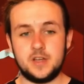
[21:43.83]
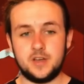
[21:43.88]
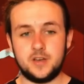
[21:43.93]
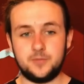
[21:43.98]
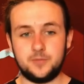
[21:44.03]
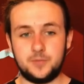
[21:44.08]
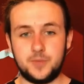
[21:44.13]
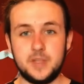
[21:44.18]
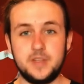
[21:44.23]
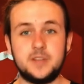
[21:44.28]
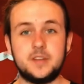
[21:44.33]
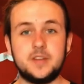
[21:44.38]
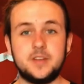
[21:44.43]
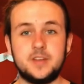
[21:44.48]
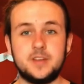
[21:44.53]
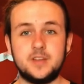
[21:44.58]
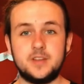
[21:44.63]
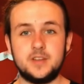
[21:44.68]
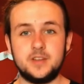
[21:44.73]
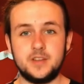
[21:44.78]
And
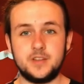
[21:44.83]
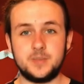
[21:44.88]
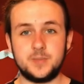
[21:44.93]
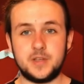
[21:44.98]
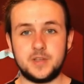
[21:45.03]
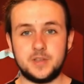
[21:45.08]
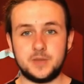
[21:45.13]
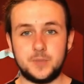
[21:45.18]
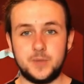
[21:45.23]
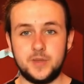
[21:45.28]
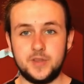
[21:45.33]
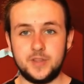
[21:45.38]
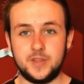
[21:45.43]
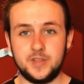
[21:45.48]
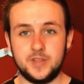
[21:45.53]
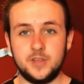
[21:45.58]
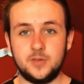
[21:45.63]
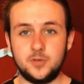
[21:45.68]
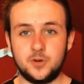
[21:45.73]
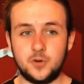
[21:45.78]
Peter is meant to be the
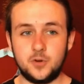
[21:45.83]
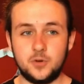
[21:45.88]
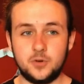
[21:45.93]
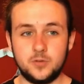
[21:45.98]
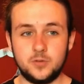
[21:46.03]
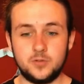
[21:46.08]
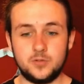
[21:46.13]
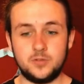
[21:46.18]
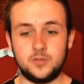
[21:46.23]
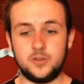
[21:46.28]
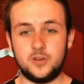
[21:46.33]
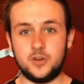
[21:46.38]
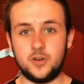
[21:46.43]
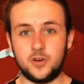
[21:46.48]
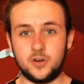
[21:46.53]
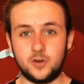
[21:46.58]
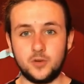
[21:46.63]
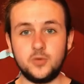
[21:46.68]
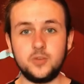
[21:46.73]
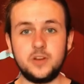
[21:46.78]
hero.
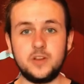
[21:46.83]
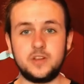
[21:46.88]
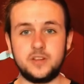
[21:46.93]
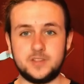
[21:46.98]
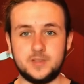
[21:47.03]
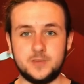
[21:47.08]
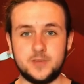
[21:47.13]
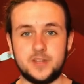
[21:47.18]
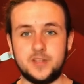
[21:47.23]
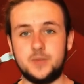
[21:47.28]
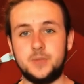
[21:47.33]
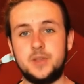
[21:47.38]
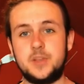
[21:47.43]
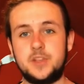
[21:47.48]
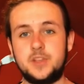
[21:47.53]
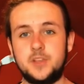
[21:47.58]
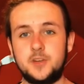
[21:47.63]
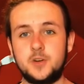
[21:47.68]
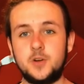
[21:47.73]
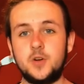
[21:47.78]
Not only is he meant to be the
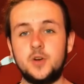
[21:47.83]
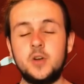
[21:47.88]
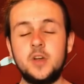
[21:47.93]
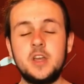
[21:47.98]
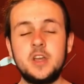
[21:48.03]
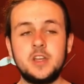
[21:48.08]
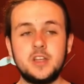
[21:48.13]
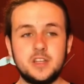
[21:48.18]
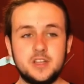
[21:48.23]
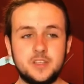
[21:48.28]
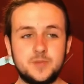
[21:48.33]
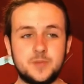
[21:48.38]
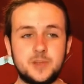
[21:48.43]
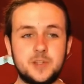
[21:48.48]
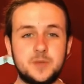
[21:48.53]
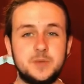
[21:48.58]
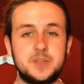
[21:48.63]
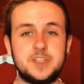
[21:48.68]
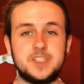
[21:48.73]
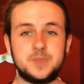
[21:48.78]
hero, he's meant
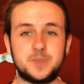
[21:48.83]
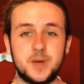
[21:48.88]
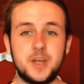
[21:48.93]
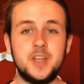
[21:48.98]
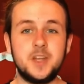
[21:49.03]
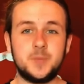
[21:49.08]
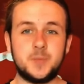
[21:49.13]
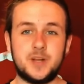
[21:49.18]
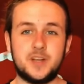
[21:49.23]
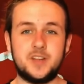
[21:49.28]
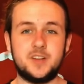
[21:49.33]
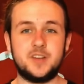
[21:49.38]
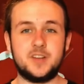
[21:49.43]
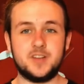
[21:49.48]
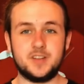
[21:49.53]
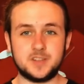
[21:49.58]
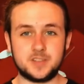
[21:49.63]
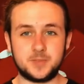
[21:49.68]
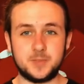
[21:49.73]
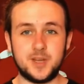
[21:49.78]
to be Spider-Man,
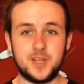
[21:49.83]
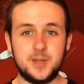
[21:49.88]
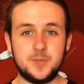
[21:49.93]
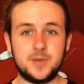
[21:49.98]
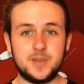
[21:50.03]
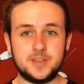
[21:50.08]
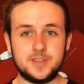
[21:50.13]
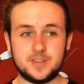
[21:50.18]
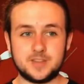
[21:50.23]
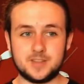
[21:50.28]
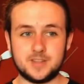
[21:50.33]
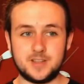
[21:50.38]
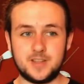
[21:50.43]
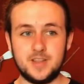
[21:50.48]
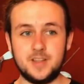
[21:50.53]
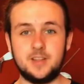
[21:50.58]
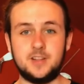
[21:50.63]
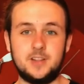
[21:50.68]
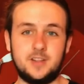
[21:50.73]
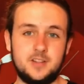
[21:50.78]
and Spider-Man doesn't
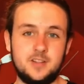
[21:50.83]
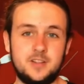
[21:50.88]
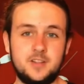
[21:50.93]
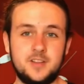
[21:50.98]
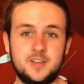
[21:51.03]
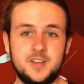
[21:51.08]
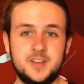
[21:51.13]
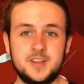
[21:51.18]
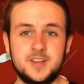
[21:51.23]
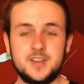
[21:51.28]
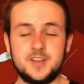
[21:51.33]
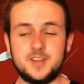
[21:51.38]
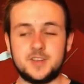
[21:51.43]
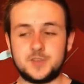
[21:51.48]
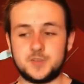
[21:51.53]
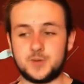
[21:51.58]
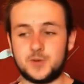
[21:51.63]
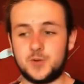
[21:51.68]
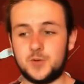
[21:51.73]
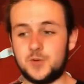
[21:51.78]
kill.
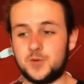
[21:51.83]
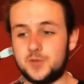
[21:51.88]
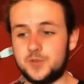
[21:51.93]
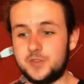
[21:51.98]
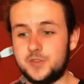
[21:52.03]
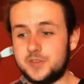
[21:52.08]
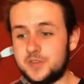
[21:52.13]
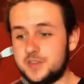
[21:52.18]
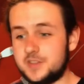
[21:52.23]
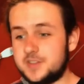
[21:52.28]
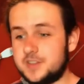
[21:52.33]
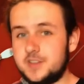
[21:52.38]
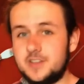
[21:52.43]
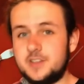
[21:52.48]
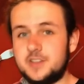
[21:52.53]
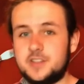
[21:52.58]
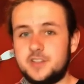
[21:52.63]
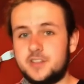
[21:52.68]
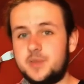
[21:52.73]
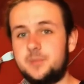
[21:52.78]
So this
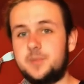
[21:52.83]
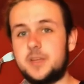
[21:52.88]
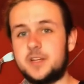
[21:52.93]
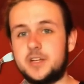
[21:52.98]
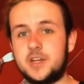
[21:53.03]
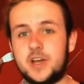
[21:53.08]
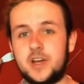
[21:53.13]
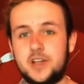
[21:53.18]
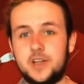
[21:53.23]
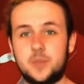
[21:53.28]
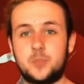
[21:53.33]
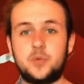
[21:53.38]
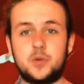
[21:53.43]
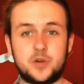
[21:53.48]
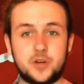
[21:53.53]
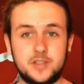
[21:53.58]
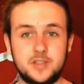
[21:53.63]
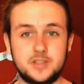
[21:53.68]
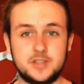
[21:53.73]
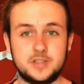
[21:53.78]
is just a much higher
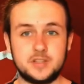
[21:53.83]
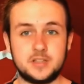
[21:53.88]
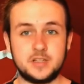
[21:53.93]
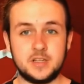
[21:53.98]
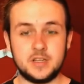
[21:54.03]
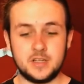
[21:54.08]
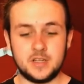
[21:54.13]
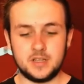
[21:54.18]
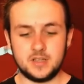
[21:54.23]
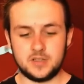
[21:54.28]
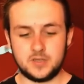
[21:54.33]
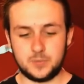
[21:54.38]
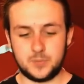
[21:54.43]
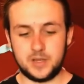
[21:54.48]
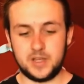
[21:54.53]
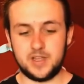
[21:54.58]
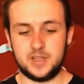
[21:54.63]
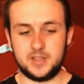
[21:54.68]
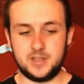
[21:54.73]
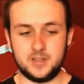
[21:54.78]
price to
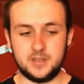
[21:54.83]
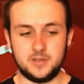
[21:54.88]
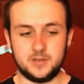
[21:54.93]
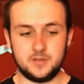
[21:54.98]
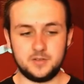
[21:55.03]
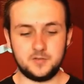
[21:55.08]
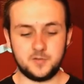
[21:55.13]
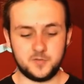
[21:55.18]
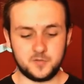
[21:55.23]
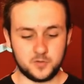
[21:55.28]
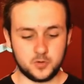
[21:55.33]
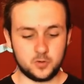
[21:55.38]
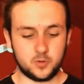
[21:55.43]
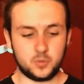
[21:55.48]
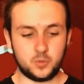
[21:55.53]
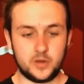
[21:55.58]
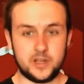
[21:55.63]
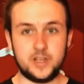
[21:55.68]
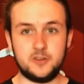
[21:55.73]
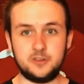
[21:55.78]
pay for
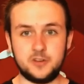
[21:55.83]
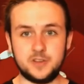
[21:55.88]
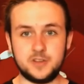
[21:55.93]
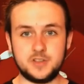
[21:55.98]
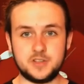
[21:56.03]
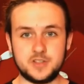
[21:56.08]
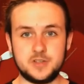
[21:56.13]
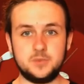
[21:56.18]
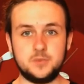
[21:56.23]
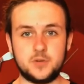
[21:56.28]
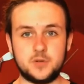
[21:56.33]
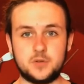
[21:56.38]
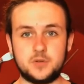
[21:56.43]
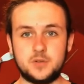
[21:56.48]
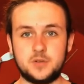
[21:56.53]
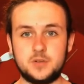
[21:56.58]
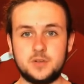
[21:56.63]
wearing the symbiote.